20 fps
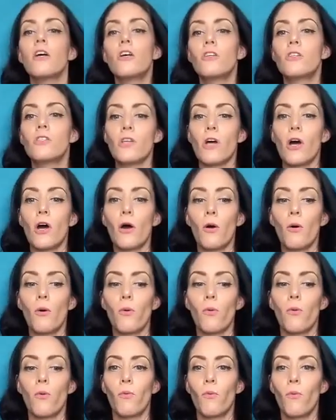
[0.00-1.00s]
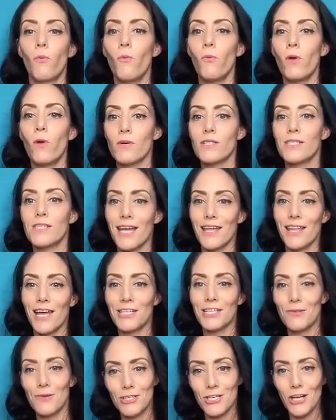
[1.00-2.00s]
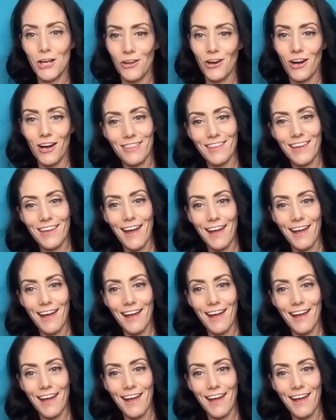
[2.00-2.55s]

So we would say that to each other at the